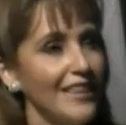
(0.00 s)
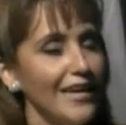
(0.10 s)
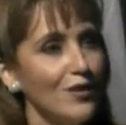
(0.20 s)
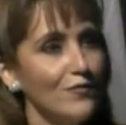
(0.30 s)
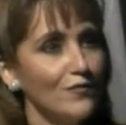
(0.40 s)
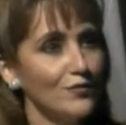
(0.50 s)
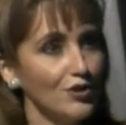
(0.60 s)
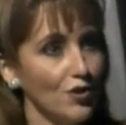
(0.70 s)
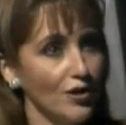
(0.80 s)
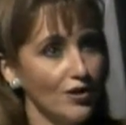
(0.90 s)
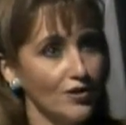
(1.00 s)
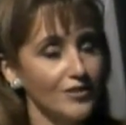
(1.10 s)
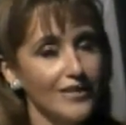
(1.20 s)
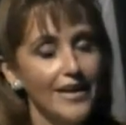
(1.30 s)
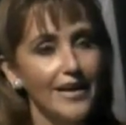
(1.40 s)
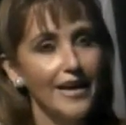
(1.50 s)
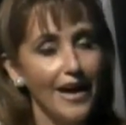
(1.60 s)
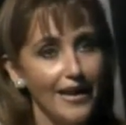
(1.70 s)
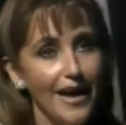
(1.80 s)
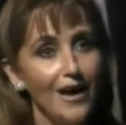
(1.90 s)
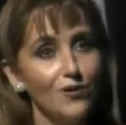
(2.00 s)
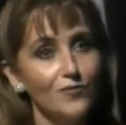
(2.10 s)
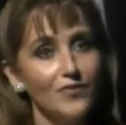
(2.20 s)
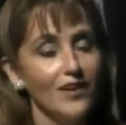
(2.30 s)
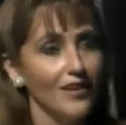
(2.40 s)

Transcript: Thank you for joining us. And now